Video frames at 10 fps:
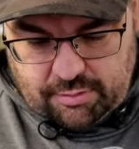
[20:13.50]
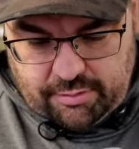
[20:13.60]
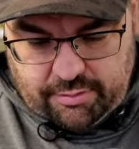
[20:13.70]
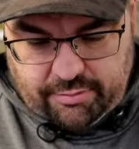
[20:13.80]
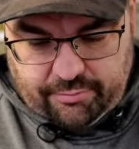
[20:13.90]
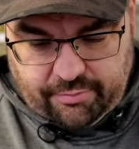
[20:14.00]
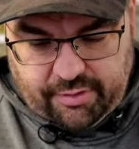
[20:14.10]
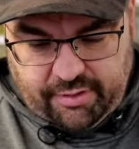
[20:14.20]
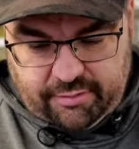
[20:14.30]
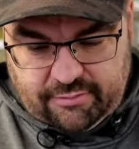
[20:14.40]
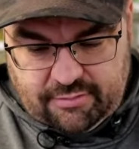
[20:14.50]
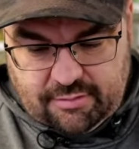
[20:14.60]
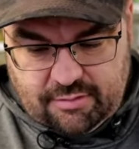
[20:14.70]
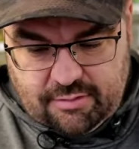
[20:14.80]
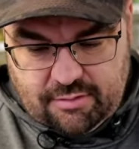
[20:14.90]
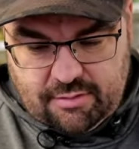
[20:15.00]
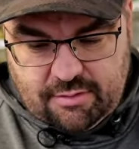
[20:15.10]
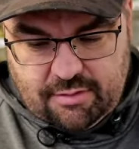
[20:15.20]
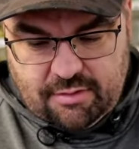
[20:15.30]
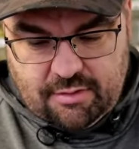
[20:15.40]
All right.
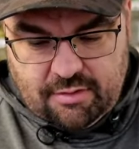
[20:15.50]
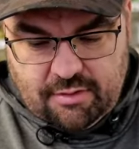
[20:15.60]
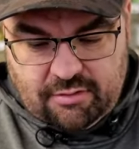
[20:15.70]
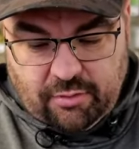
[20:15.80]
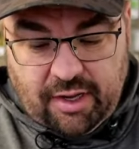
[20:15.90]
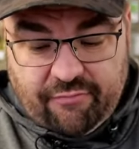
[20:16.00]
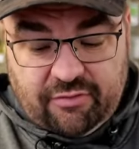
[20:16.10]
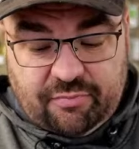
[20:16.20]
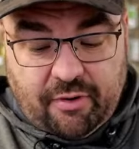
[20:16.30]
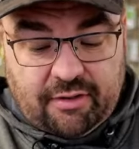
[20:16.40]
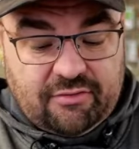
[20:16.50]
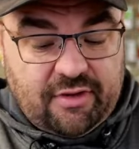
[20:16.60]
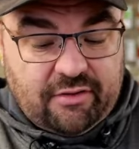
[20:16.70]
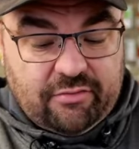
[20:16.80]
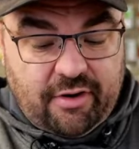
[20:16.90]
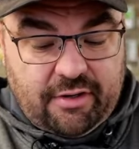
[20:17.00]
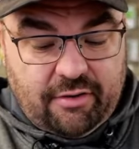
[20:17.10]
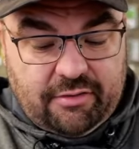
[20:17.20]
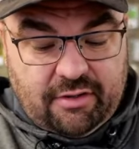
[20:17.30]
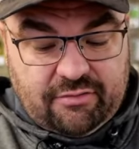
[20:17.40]
Do I have any spawn sacks right now?
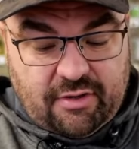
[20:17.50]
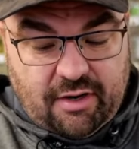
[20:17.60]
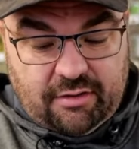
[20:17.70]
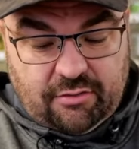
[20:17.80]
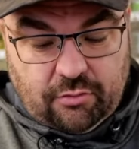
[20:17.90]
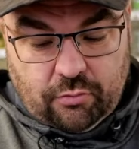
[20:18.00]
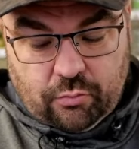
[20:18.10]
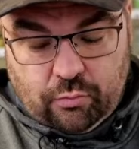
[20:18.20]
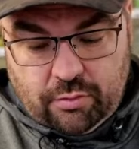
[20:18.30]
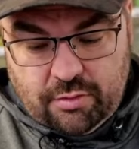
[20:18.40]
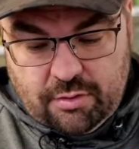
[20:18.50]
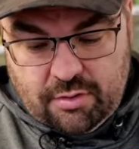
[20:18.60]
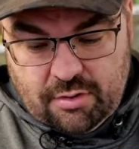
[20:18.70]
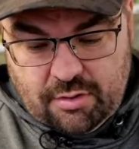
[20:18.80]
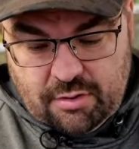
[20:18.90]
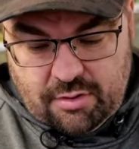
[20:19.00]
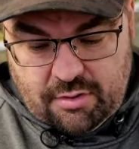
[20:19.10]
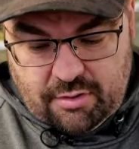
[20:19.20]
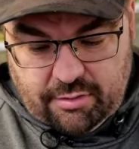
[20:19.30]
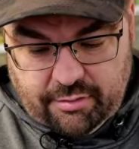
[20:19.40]
Yes, I do.
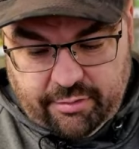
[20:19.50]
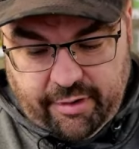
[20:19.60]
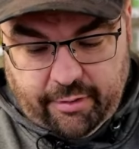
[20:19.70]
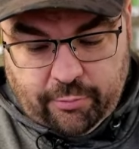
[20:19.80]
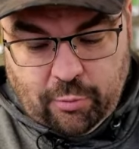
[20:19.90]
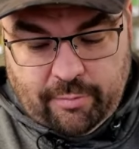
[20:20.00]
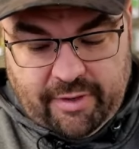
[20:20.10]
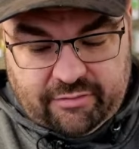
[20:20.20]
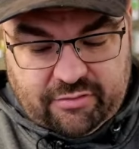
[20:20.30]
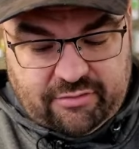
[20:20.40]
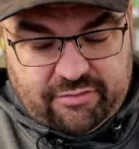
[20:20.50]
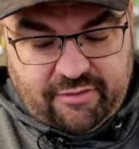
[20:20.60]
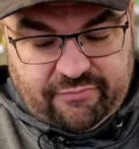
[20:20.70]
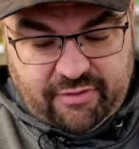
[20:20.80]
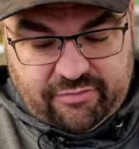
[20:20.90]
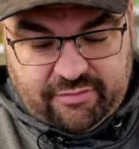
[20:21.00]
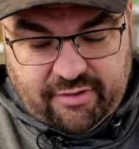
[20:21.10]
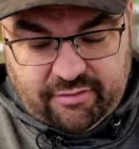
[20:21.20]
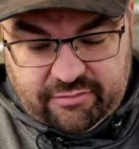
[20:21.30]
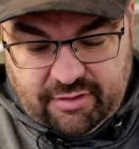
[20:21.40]
All right. Okuma makes good stuff. Yes, it
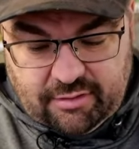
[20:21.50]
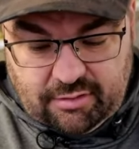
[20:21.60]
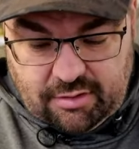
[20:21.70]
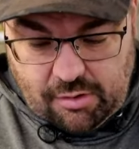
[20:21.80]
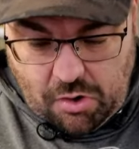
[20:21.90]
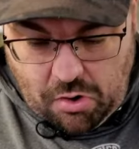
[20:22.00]
does, Andy.